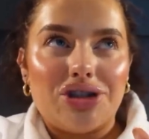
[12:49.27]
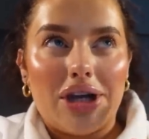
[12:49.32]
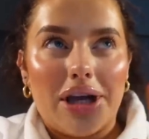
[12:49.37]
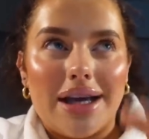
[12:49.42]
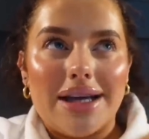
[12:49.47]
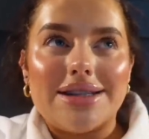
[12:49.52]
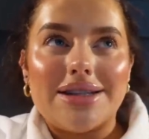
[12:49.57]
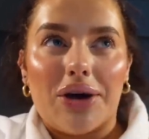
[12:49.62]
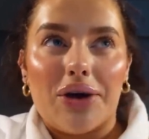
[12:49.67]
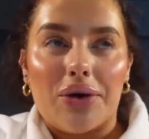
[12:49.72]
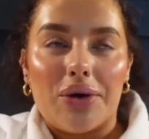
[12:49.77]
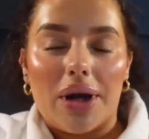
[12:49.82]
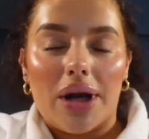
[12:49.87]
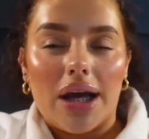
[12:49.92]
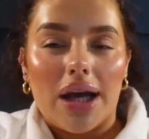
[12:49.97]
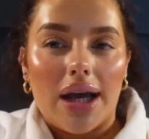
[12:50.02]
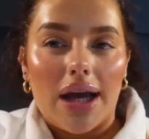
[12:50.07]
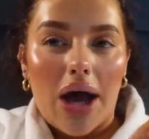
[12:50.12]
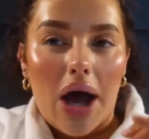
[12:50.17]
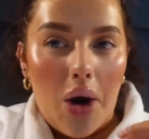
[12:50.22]
It is
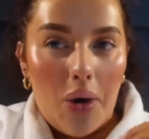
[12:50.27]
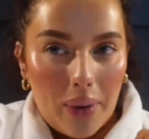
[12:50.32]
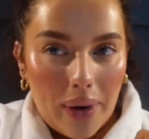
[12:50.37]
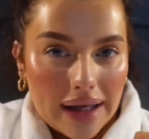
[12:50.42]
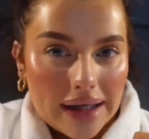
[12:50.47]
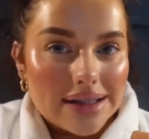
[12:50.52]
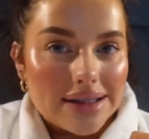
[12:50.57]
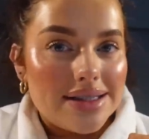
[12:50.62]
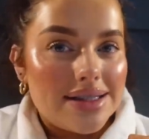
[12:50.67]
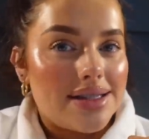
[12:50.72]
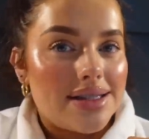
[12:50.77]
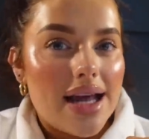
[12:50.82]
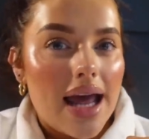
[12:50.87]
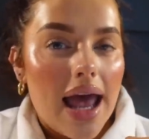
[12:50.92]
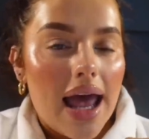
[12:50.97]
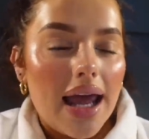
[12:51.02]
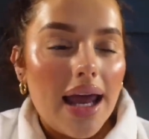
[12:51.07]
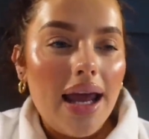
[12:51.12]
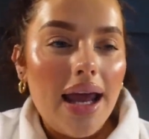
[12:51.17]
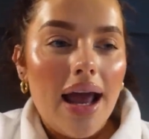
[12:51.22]
only a
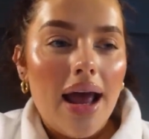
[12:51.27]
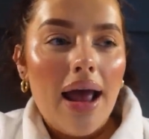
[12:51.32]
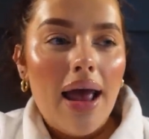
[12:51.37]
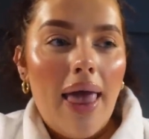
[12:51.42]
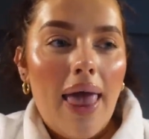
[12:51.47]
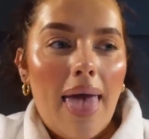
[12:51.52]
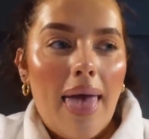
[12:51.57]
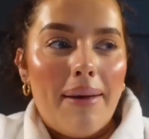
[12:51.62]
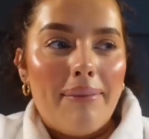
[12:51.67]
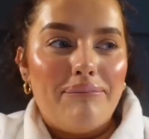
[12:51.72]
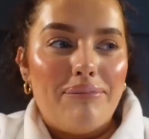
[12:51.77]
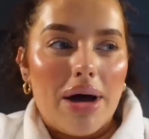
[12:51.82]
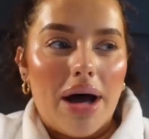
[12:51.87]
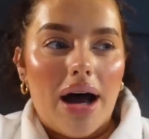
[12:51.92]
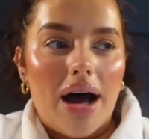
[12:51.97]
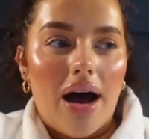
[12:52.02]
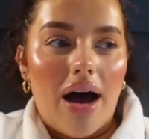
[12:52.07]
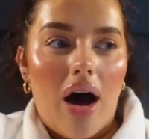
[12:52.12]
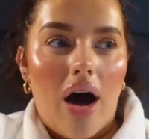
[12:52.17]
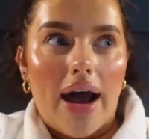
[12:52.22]
Wednesday,
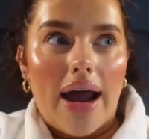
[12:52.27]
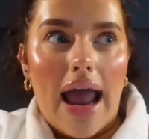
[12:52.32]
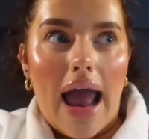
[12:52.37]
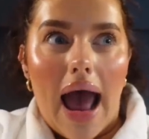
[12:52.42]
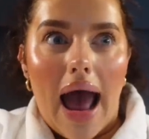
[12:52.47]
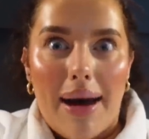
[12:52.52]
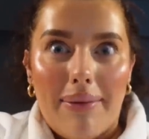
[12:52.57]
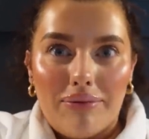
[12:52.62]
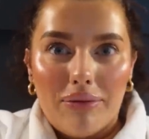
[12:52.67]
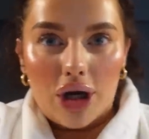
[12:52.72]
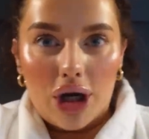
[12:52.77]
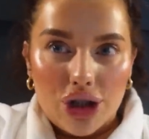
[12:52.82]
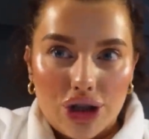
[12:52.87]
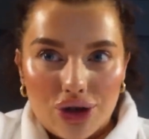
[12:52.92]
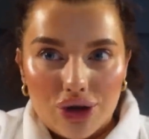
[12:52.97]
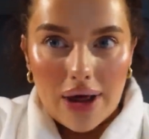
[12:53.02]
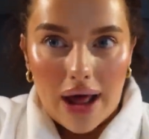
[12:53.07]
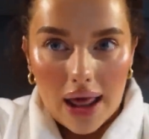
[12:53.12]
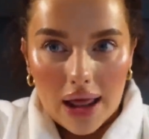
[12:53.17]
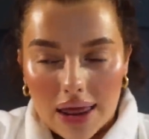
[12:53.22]
but I am gonna
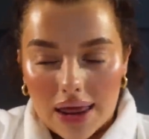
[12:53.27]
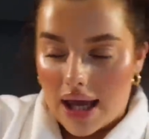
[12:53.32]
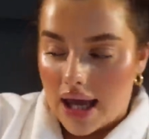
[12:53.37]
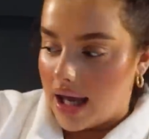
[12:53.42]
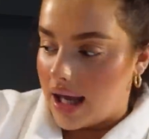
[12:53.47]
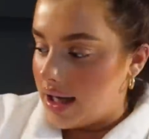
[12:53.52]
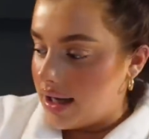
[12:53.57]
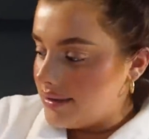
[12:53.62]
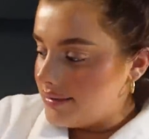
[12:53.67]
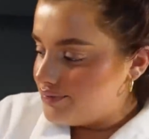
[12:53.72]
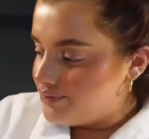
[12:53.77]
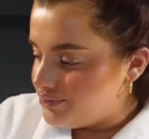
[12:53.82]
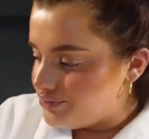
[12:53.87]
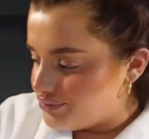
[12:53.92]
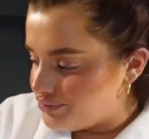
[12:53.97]
do that thing.